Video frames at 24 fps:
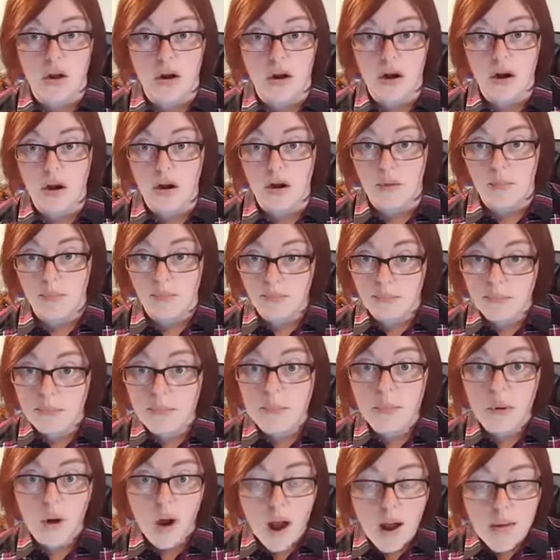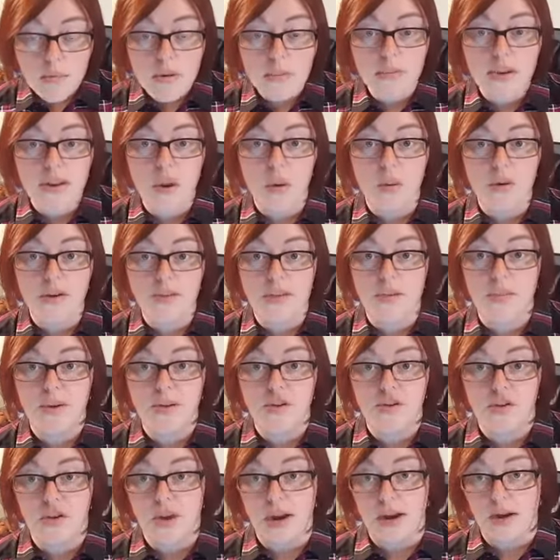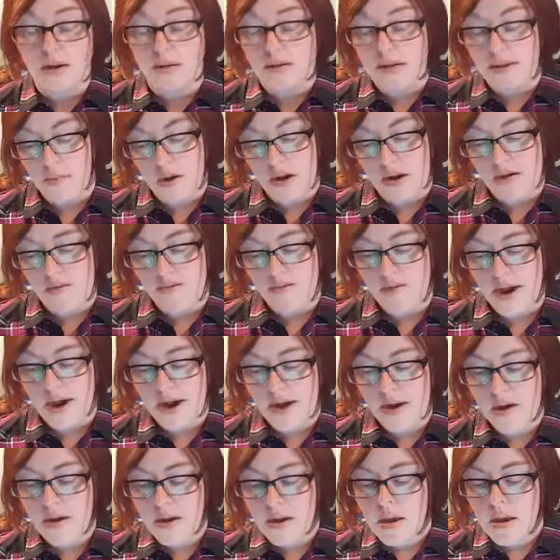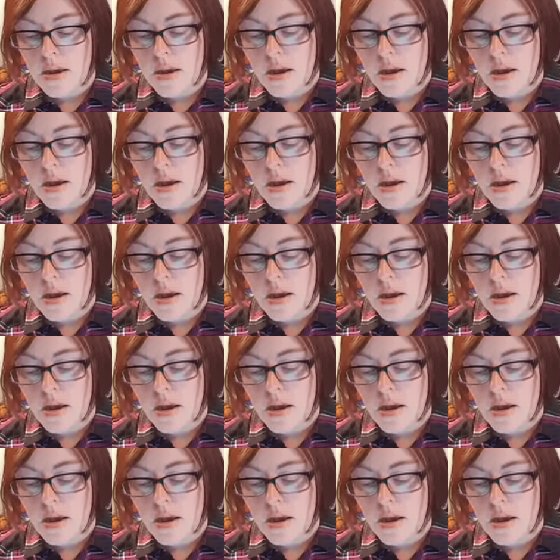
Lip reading: are probably going to be genetically modified